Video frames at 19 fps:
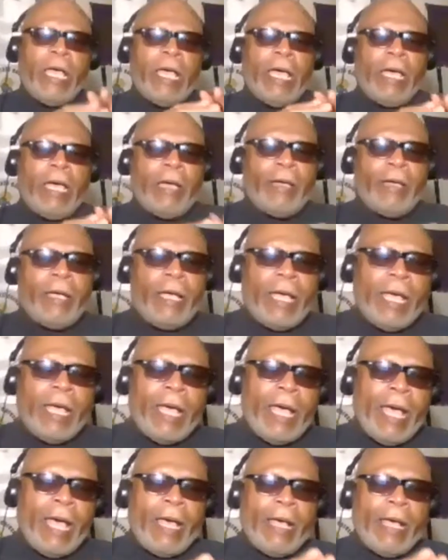I didn't
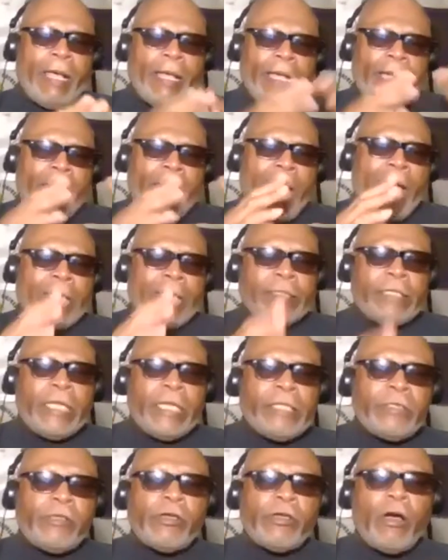talk about the
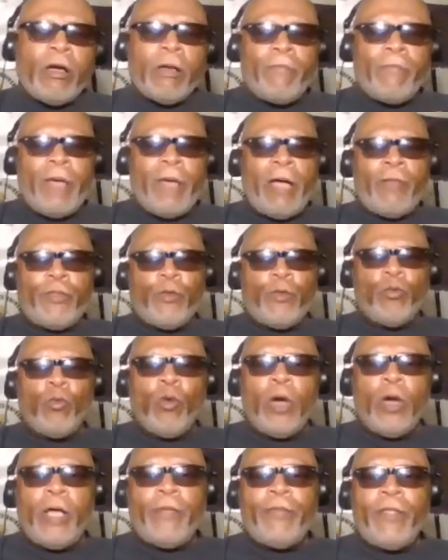one
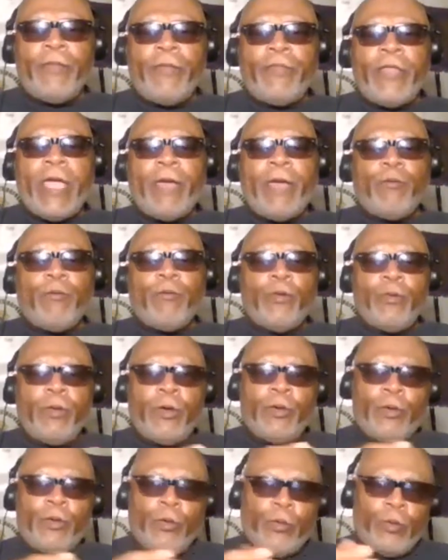that's
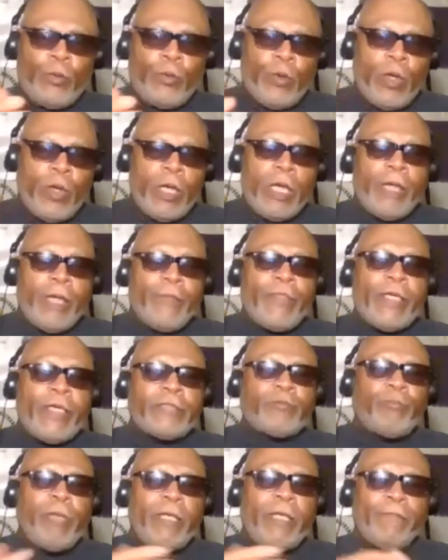being built in North
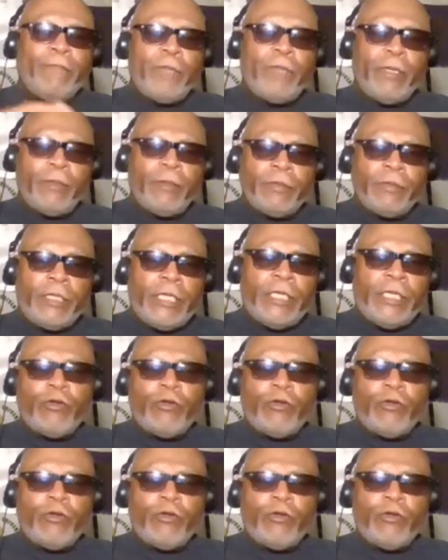Carolina,